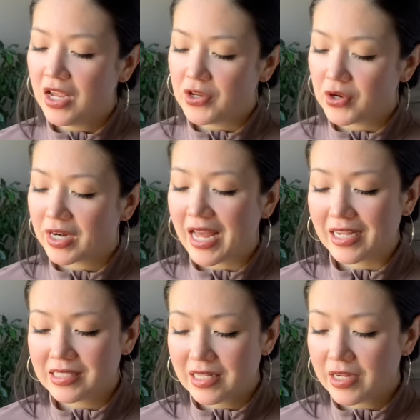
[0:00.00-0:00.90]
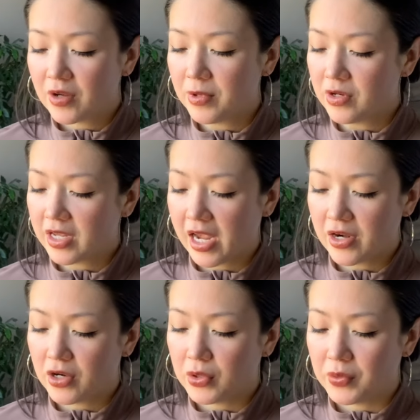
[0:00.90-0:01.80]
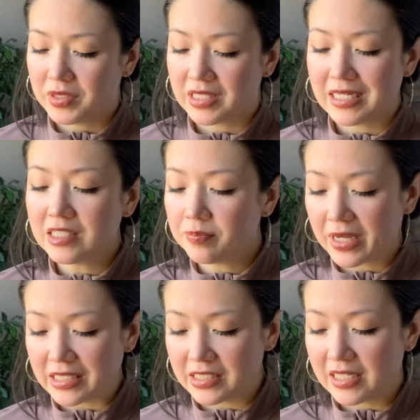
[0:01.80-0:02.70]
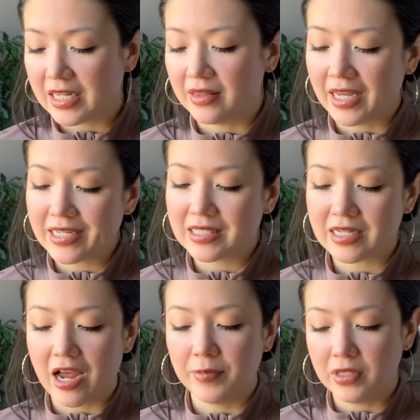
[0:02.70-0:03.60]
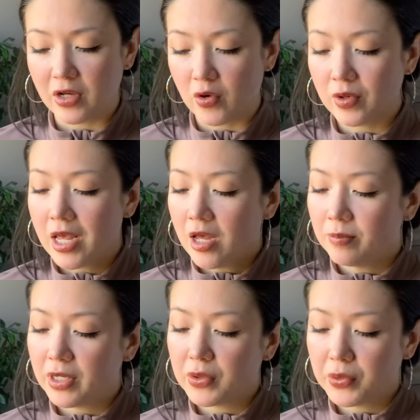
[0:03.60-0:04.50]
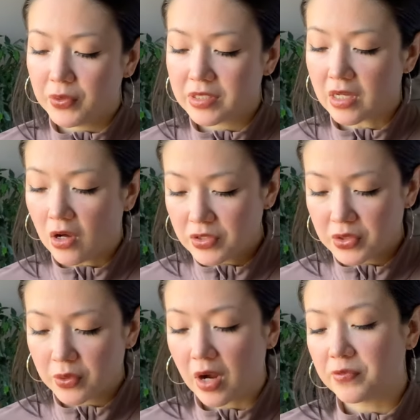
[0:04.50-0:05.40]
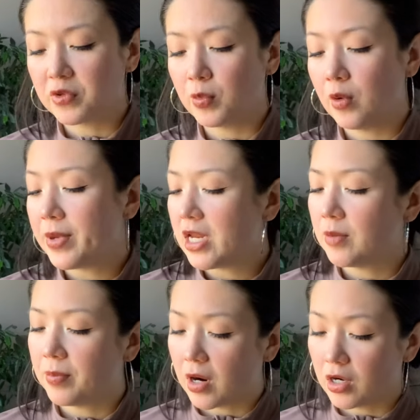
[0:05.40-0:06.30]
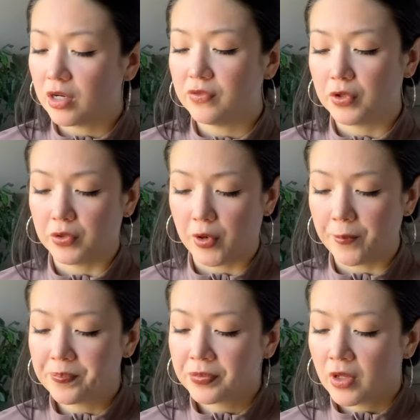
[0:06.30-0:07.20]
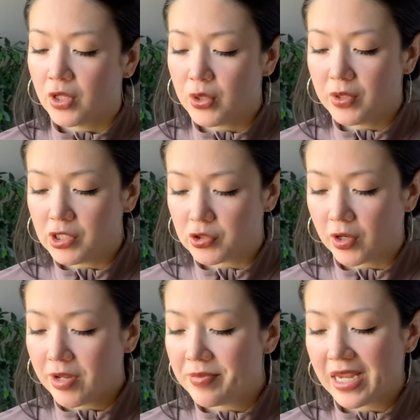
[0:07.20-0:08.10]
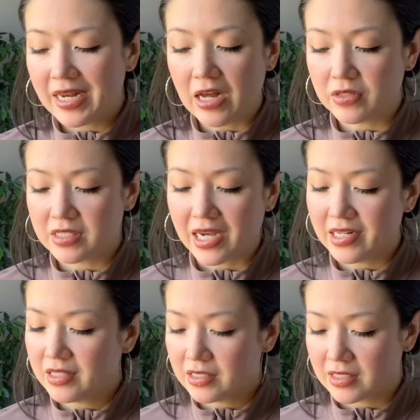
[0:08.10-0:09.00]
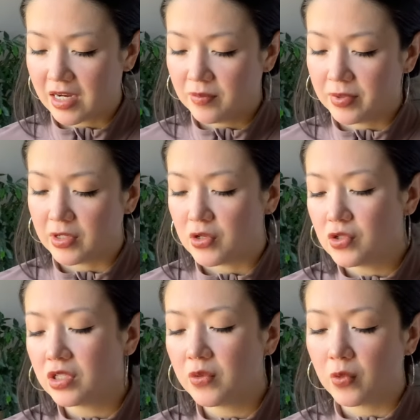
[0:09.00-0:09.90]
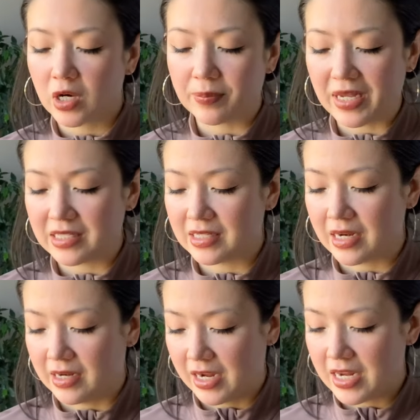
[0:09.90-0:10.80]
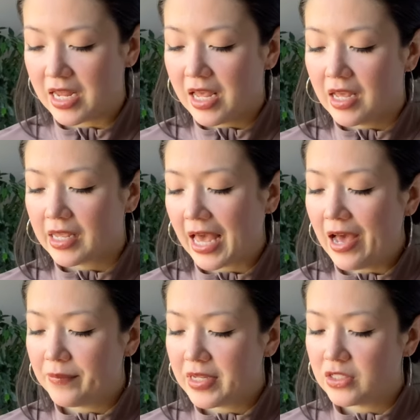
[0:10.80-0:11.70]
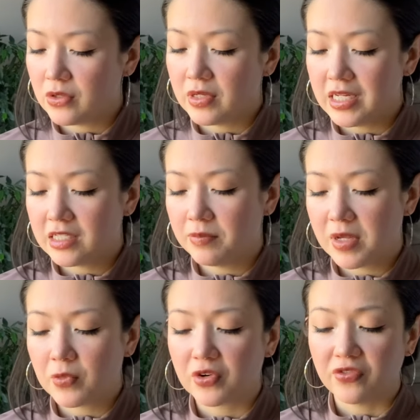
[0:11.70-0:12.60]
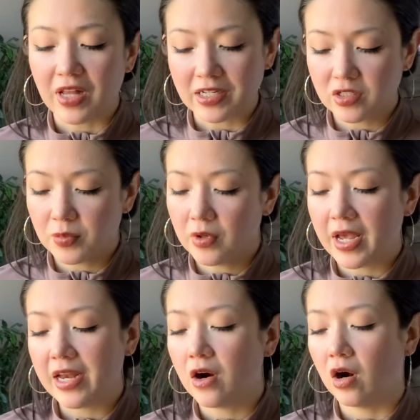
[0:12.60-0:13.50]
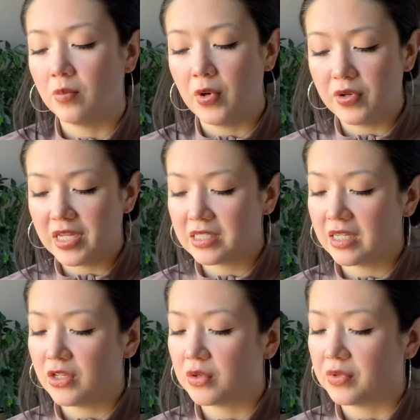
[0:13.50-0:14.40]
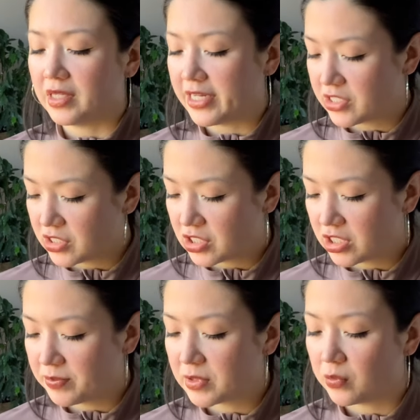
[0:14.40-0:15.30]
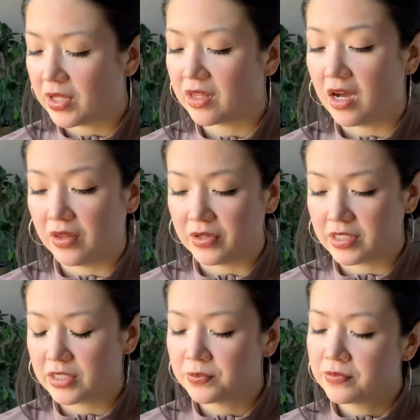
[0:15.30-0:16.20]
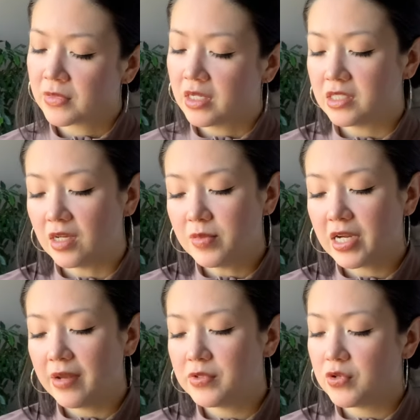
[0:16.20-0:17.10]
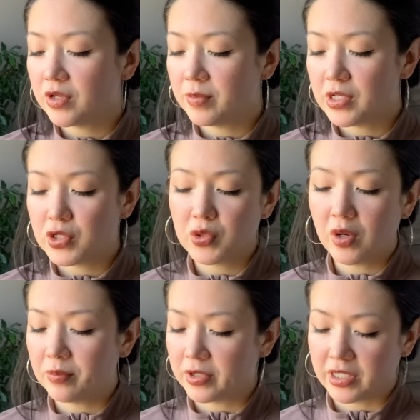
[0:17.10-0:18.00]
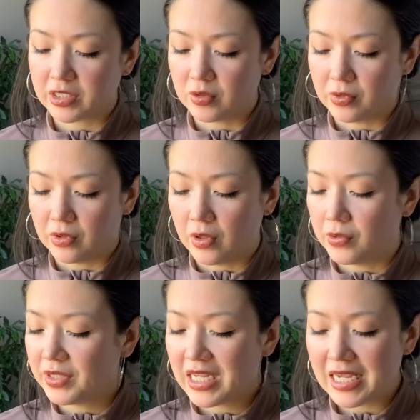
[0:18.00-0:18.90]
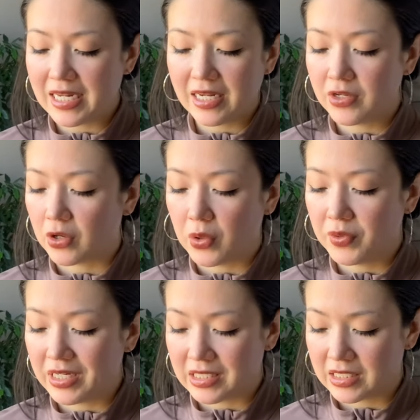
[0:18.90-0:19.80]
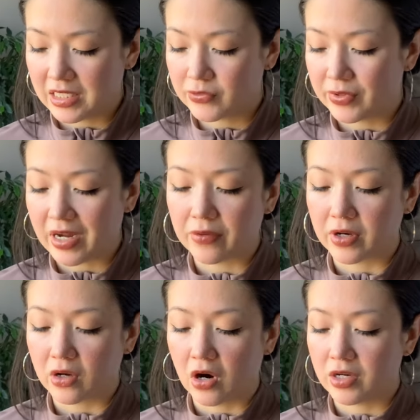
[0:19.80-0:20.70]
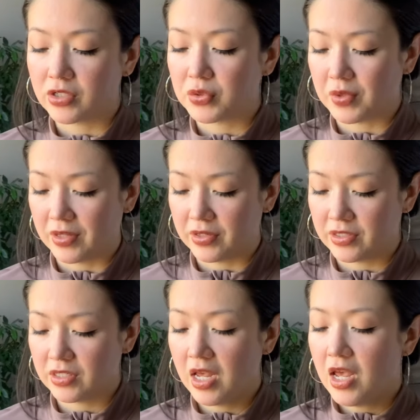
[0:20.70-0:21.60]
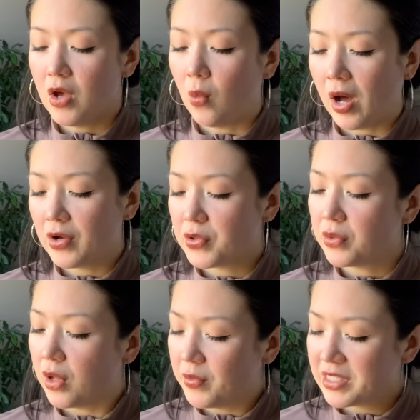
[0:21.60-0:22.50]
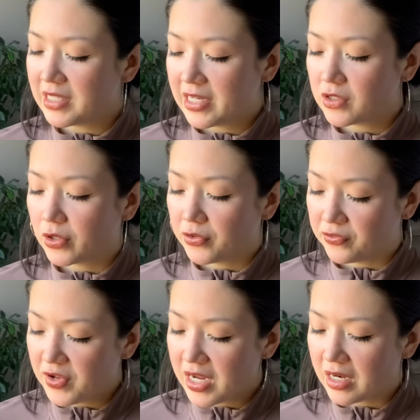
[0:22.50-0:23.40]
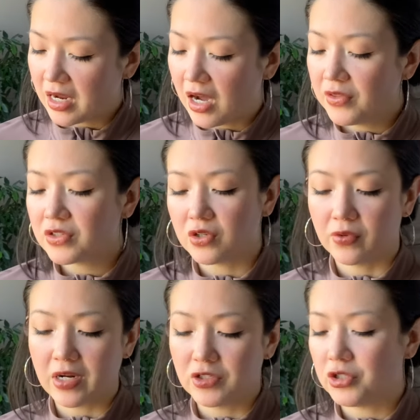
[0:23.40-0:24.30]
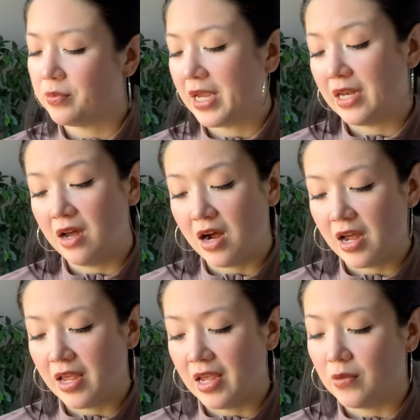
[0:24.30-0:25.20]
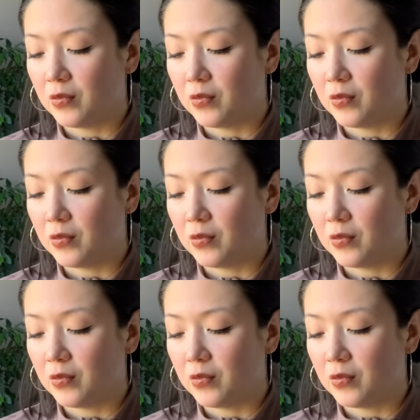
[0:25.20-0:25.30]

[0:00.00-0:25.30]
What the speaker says: You're an excellent communicator who is independent and likes time alone, but who is also comfortable being a part of a group. You enjoy being outside in the sun, but usually work best at night. Cat means you need to be more flexible and harmonious in your relationships with others. Sometimes you can be too unpredictable, only heeding your own instincts without regard to others. While you'll always land on your feet, others around you may not and